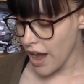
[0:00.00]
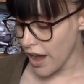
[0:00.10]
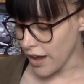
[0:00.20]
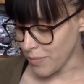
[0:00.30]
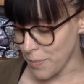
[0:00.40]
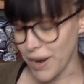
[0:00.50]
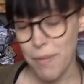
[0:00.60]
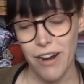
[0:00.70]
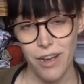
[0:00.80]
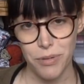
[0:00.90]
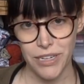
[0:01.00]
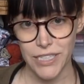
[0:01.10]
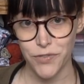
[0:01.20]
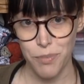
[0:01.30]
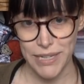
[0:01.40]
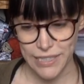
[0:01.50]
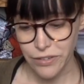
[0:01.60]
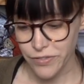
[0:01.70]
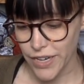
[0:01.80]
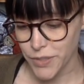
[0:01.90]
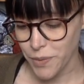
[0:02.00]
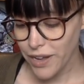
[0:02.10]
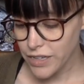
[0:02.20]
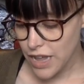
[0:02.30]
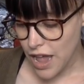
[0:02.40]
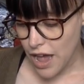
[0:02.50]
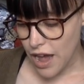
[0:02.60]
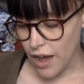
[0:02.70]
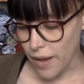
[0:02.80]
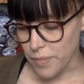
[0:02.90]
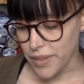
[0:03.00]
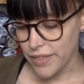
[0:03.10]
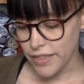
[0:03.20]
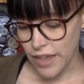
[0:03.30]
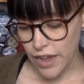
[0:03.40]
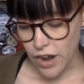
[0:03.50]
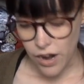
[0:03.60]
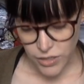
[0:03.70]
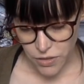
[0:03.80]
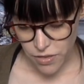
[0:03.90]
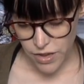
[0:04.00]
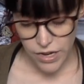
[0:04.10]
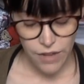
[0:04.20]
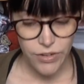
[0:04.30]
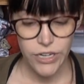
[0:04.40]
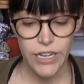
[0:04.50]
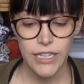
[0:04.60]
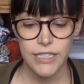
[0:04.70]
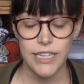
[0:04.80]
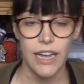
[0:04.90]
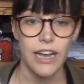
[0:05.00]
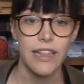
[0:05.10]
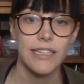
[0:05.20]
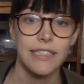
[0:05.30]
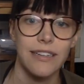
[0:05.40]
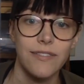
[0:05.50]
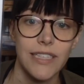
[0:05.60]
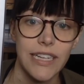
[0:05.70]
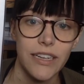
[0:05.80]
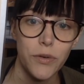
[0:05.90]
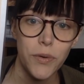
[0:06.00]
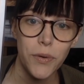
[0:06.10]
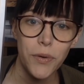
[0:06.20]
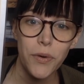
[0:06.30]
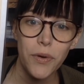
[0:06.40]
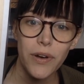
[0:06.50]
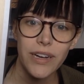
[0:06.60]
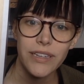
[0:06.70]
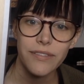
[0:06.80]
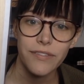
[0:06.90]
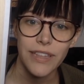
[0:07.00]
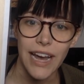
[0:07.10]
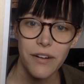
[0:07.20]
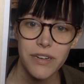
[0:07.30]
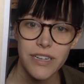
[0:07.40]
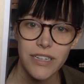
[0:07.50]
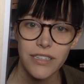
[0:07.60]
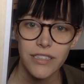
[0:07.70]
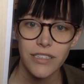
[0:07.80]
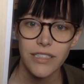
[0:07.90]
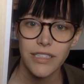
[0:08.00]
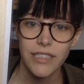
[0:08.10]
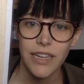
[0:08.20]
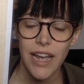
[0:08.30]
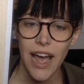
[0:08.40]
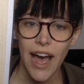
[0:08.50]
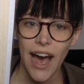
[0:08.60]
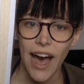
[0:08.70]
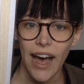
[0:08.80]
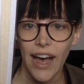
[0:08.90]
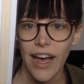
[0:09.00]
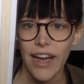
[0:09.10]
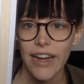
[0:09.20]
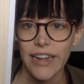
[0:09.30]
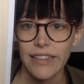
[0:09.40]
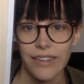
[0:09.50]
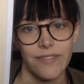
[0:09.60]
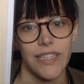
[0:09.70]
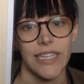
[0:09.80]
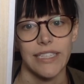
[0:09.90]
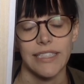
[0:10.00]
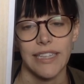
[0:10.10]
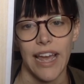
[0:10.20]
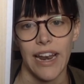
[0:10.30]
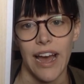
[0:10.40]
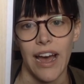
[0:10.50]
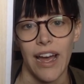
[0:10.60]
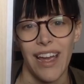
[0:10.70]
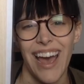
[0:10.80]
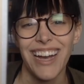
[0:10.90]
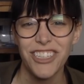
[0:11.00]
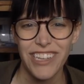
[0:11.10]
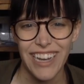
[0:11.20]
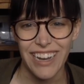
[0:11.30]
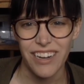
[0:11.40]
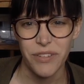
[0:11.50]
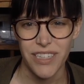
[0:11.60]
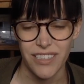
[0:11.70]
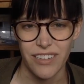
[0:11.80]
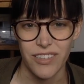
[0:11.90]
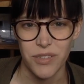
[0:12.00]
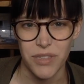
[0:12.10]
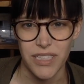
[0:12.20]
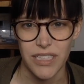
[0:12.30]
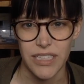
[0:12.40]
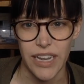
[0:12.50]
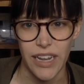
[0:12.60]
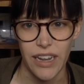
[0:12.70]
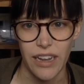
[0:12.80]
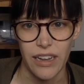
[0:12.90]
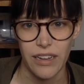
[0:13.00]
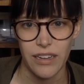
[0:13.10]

But I bought a couple kits for myself as well. They are also Thea Governor kits. I got this lovely, flowers. I love this, and I kind of want to start this one today.